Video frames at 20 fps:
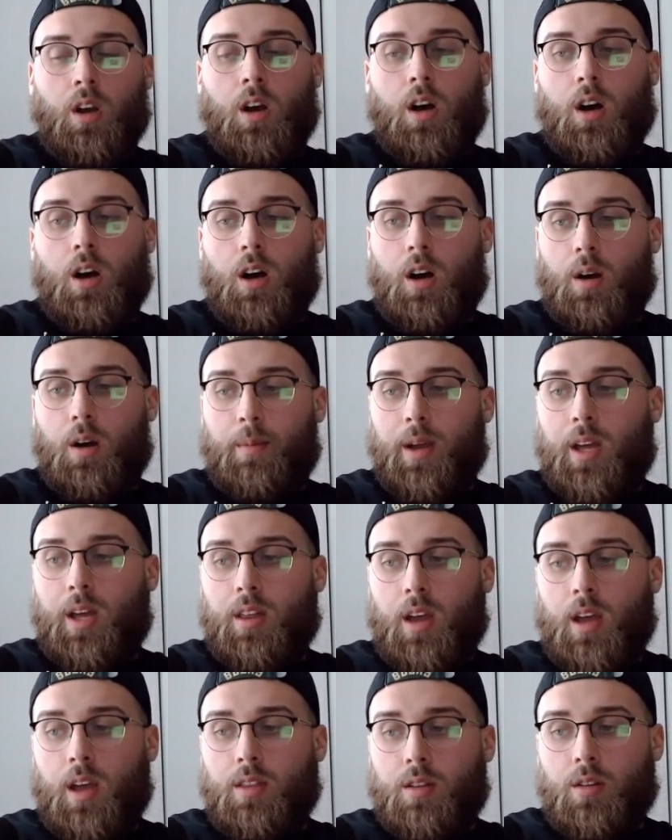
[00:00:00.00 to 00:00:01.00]

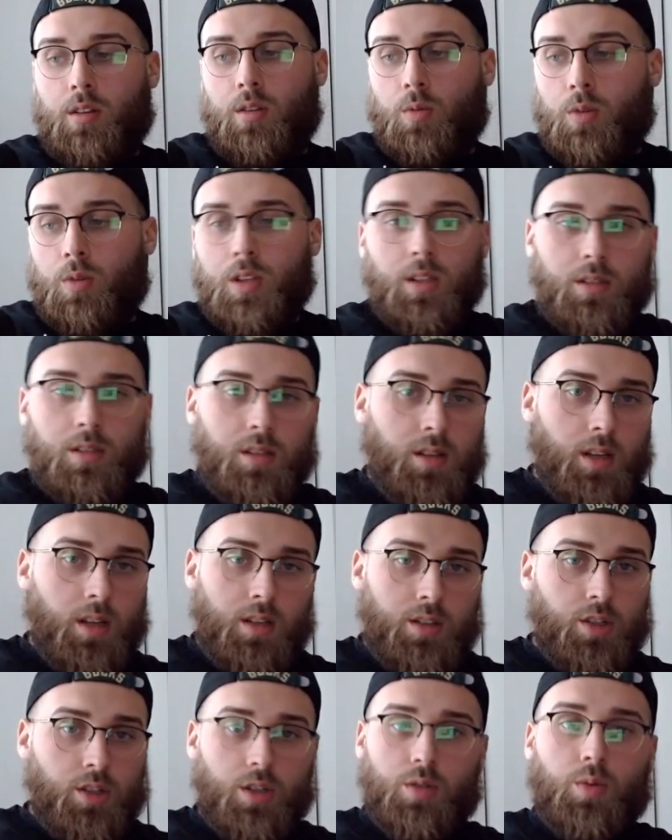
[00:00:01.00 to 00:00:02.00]
And they're the ones that
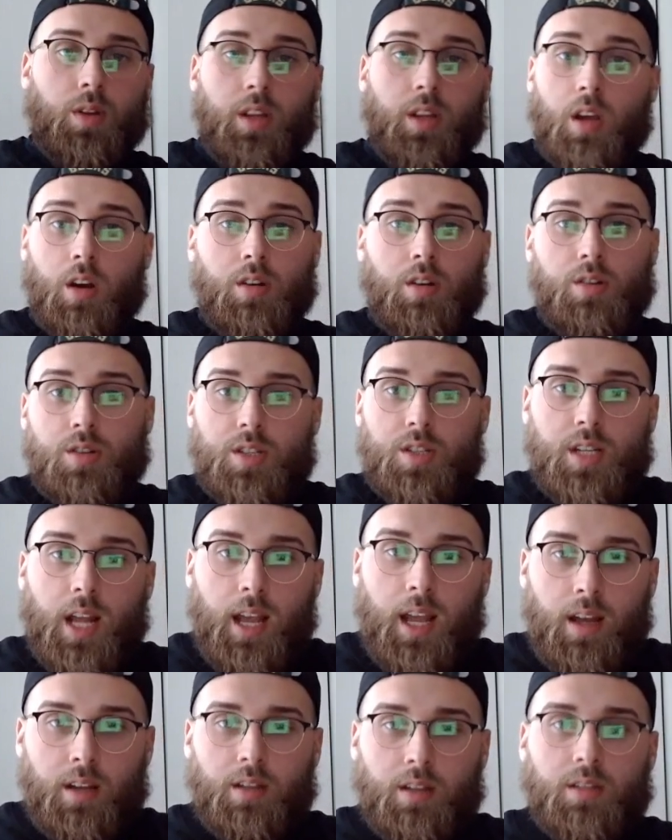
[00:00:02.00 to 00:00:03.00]
just really
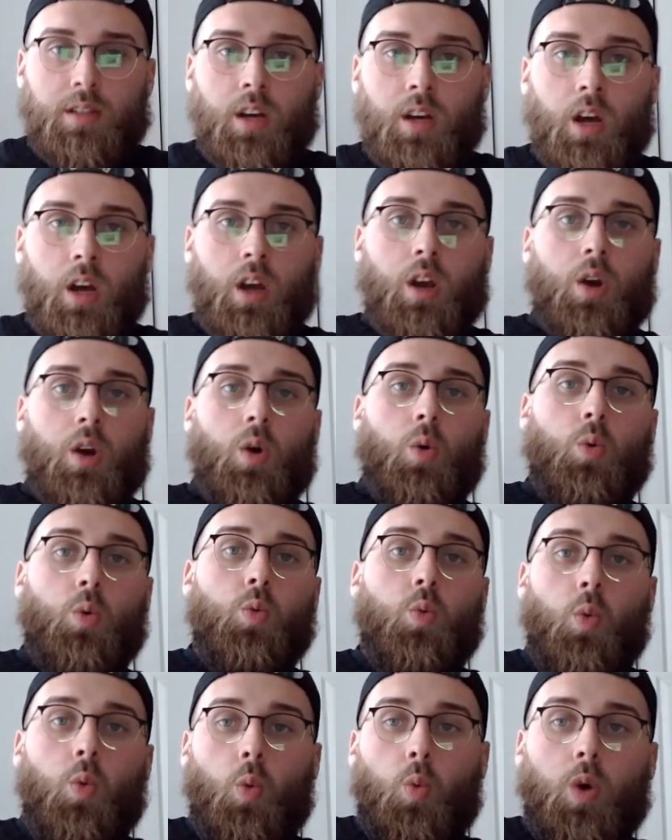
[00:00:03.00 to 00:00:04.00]
understand
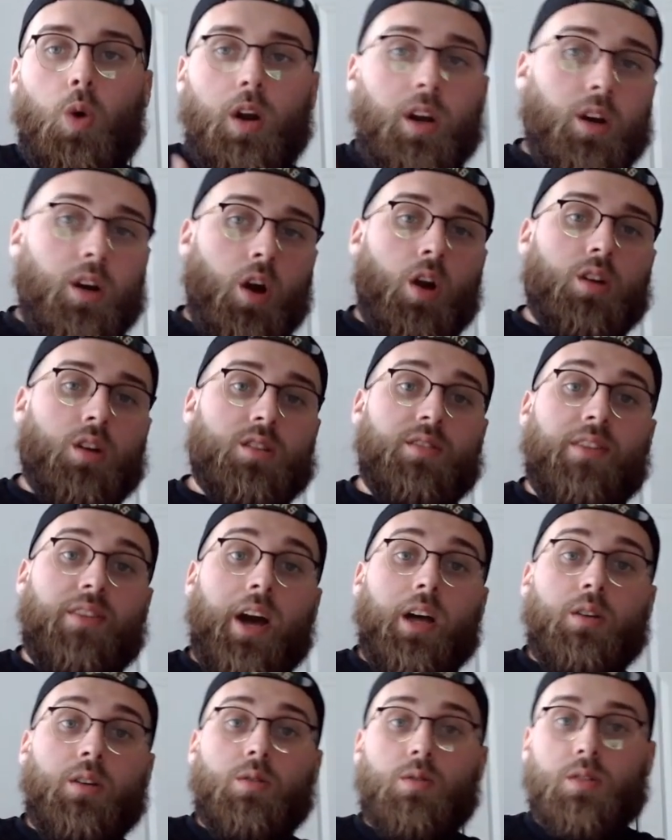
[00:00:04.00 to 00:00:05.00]
what a card's
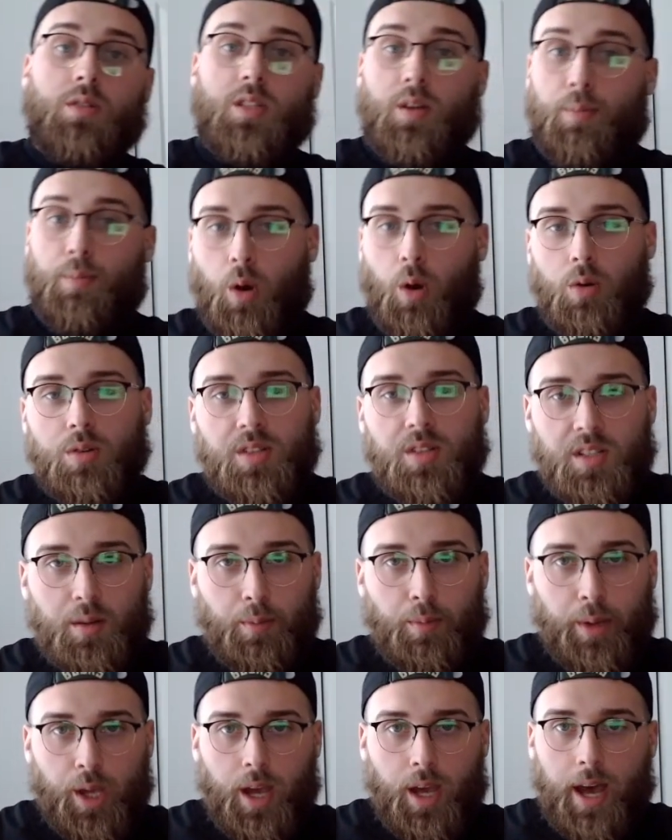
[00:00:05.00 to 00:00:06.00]
value is supposed to
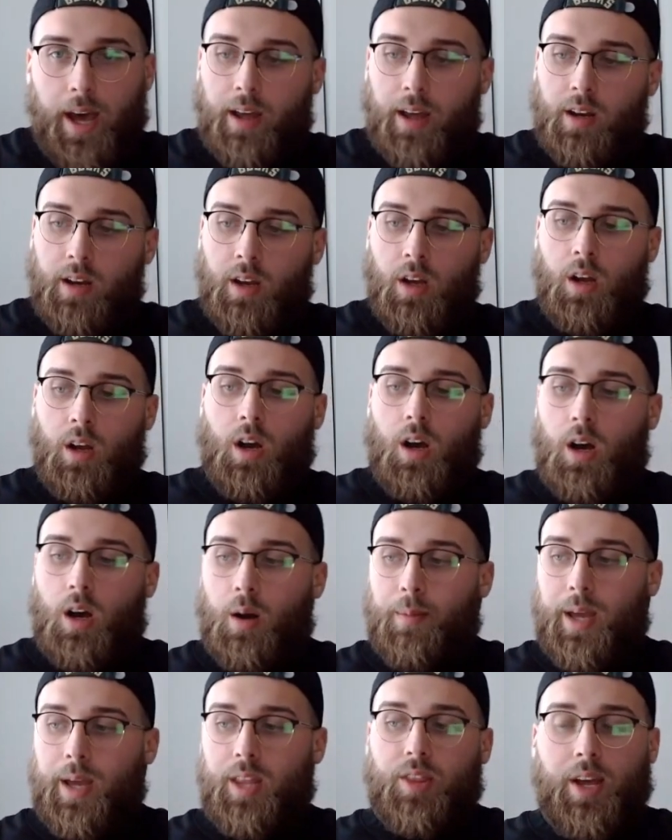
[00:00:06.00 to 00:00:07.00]
be at.
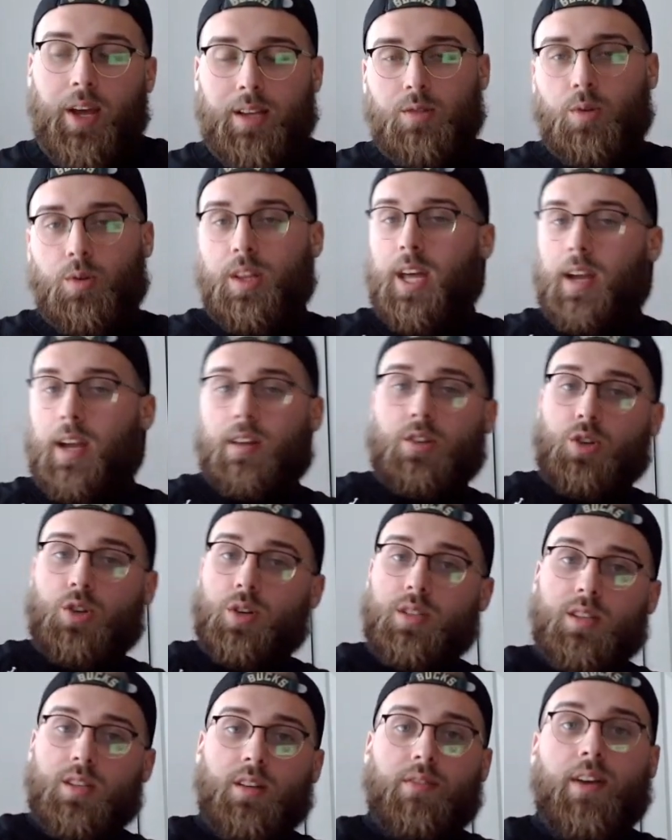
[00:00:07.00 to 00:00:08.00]
And that's where that
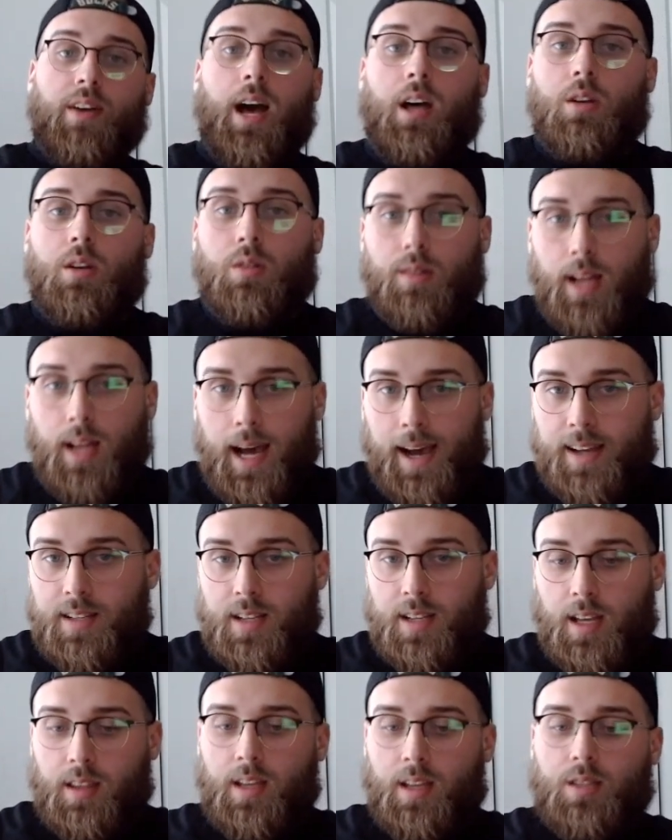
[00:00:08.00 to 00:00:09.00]
intrinsic value lies,
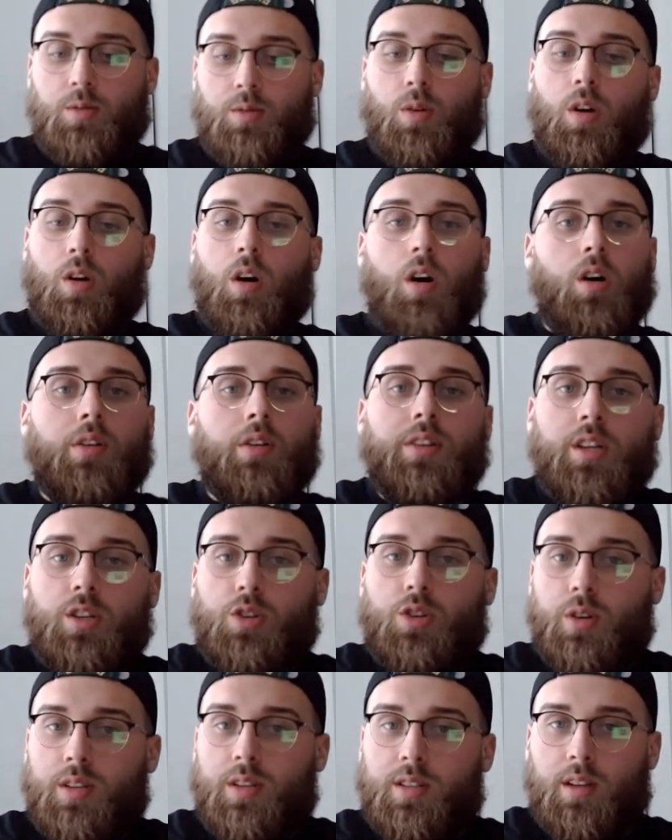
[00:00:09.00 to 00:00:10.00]
and that's where all the
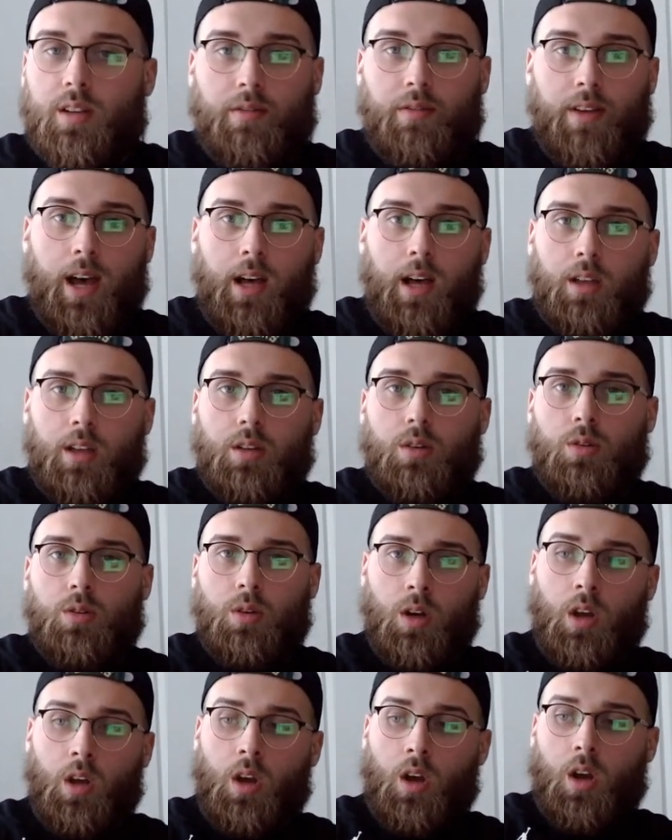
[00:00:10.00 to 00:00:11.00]
intrinsic value
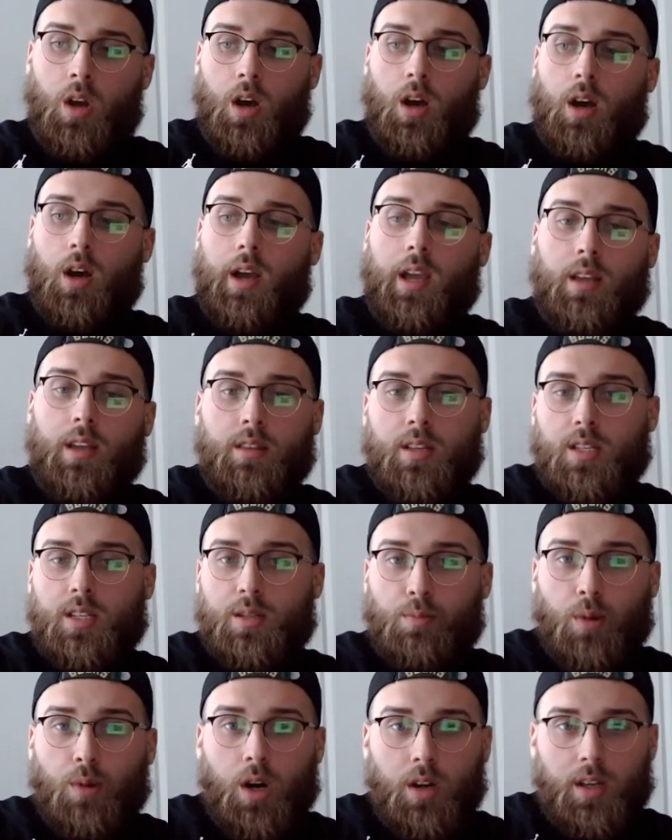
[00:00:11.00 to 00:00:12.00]
in this
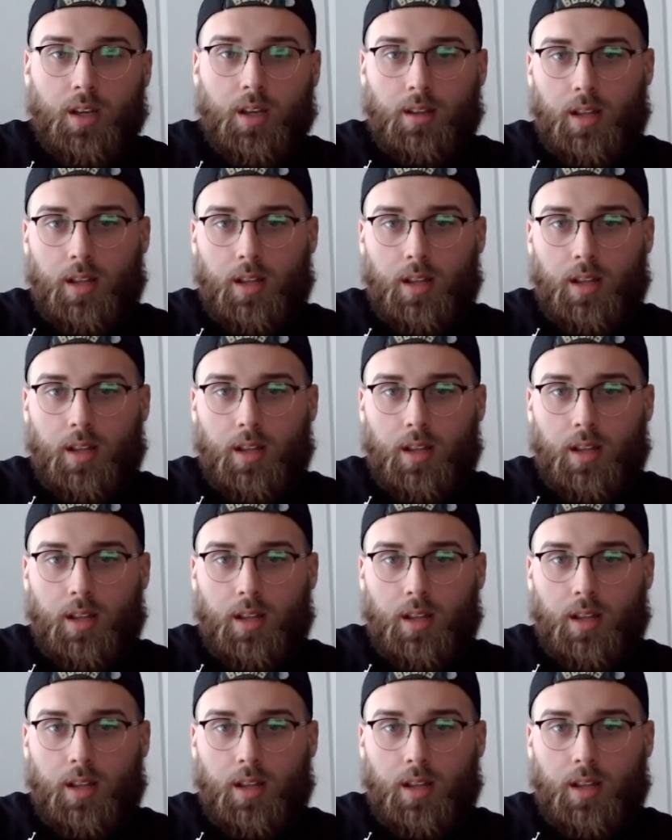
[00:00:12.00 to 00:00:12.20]
market